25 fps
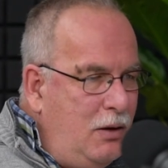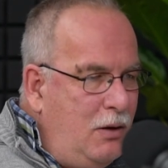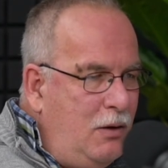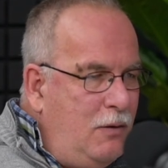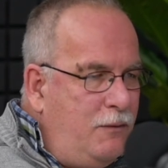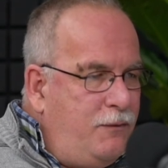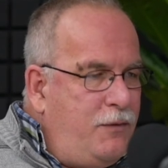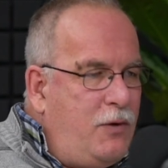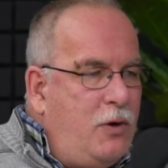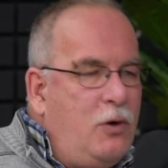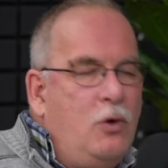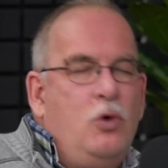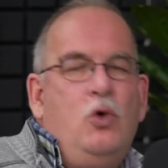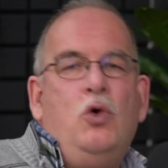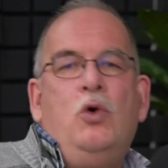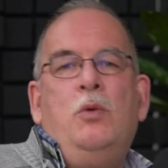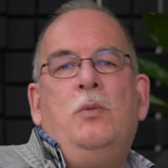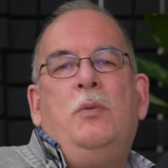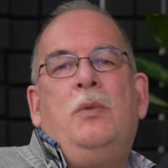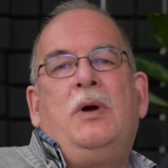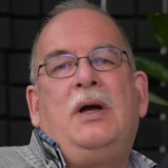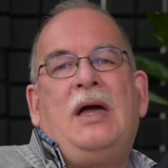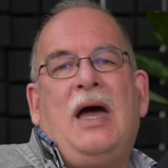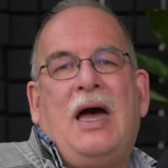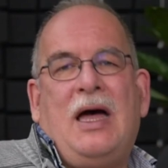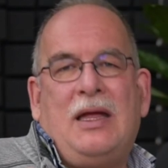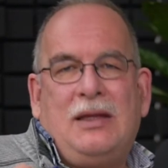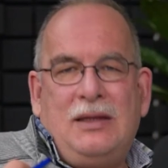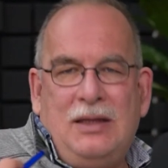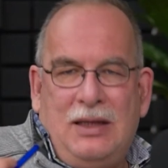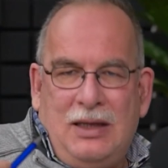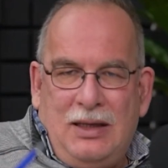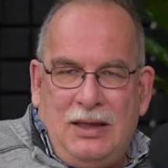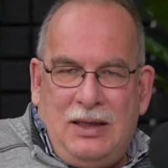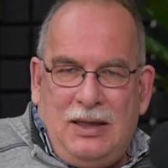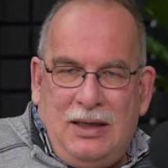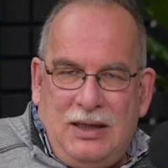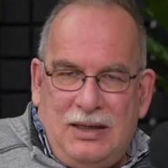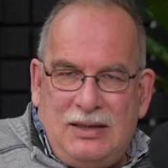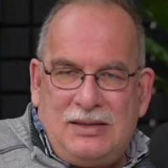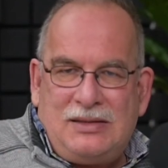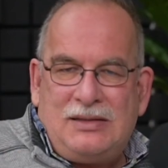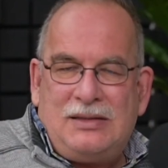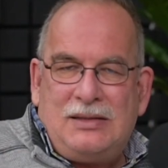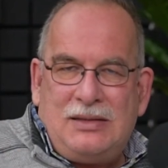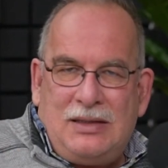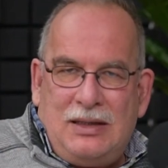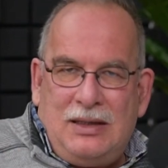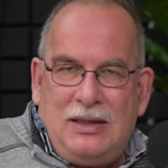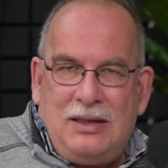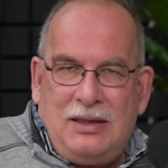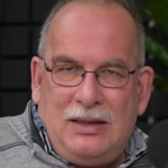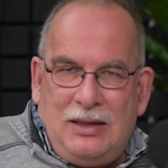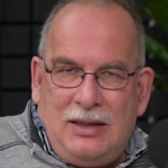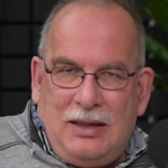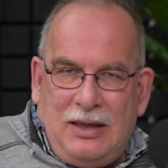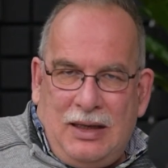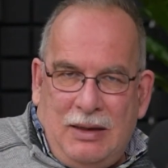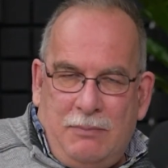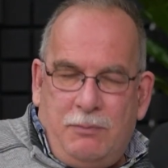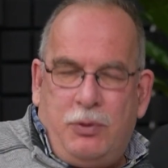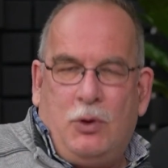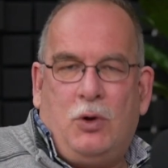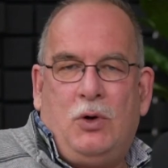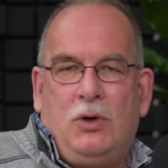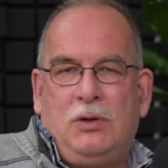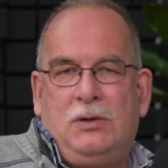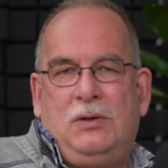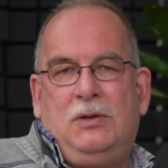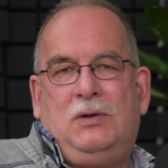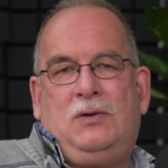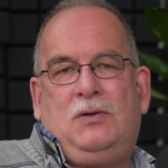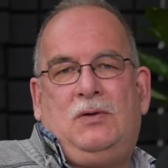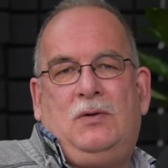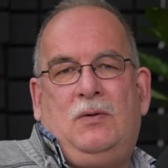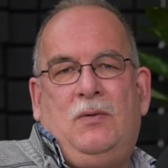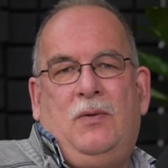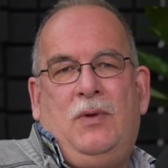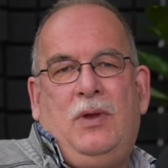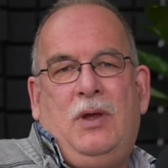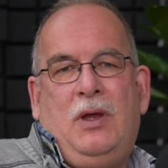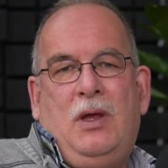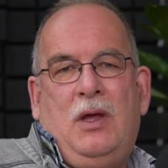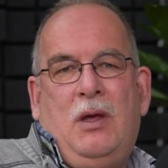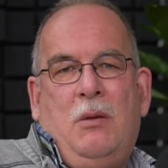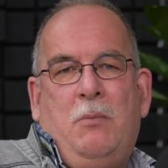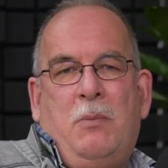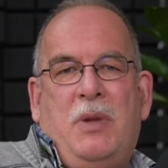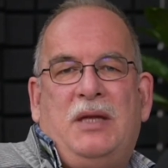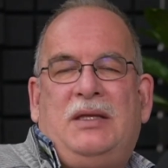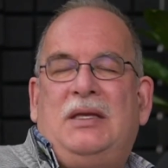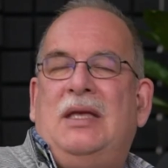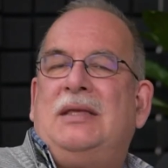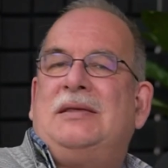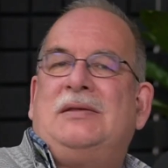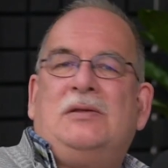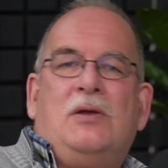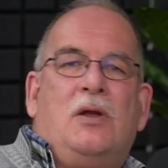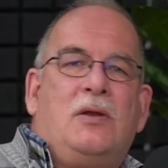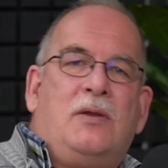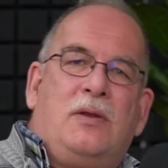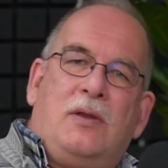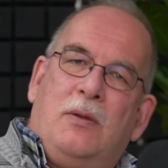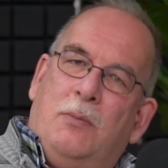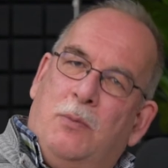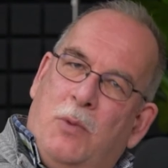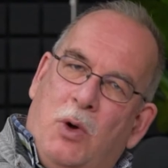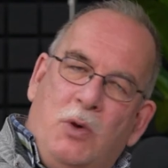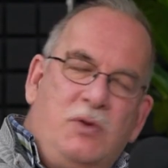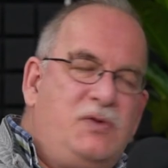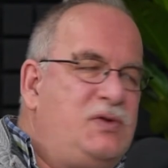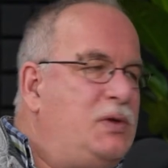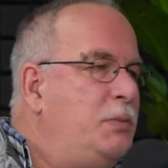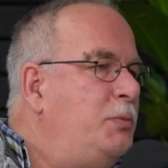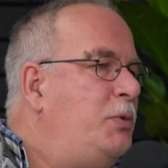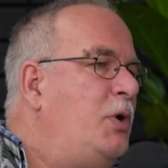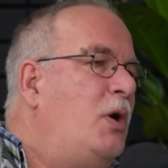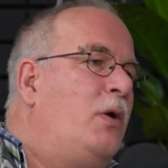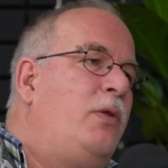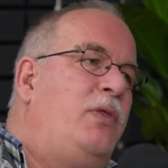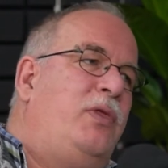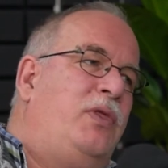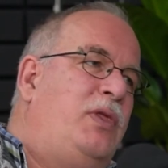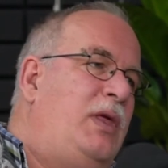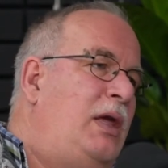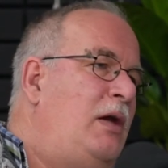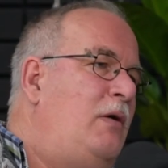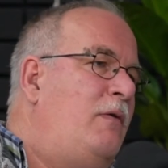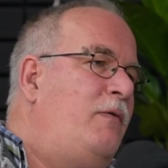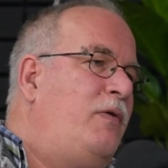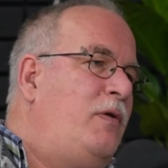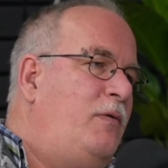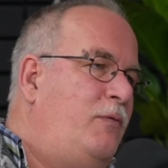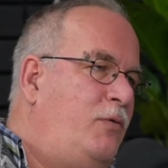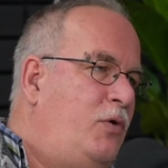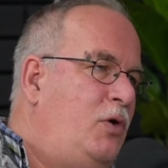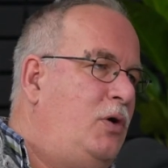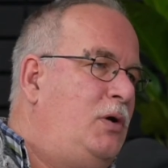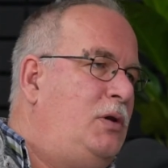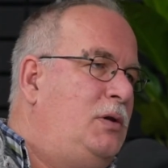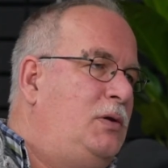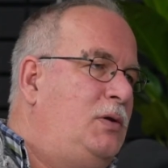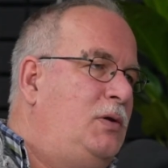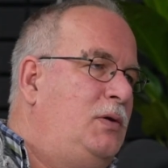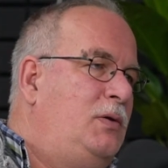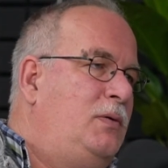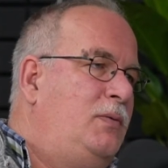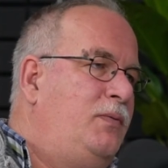for whom gardening is important, but it's not the most important thing of the world.